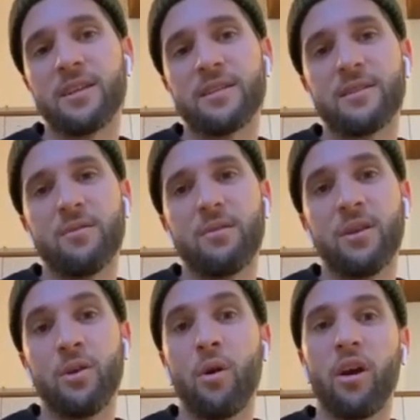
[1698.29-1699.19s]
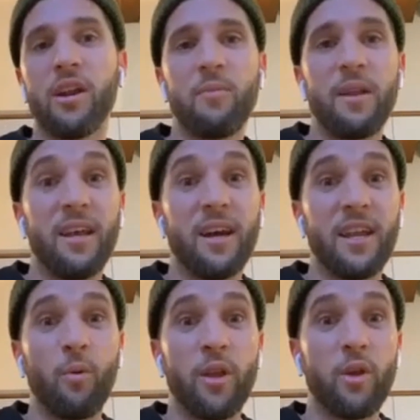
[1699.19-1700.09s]
Is you're not going to be
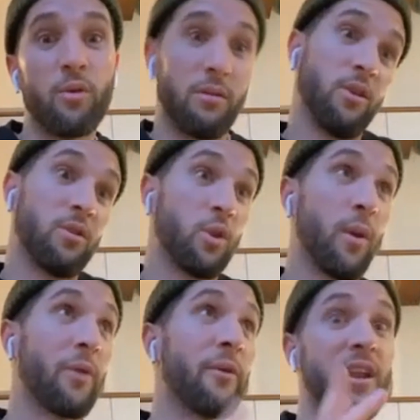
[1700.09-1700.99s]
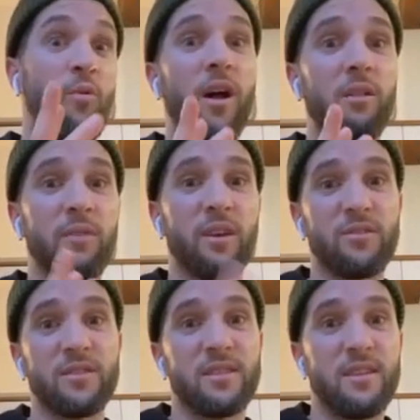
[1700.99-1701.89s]
learning when you're doing really well,
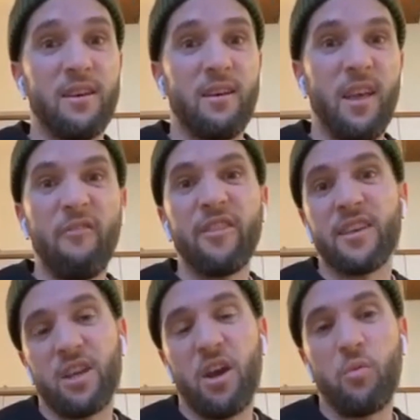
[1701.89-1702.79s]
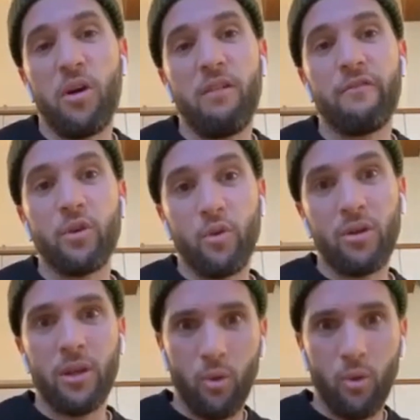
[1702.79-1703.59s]
because everything's going well for you.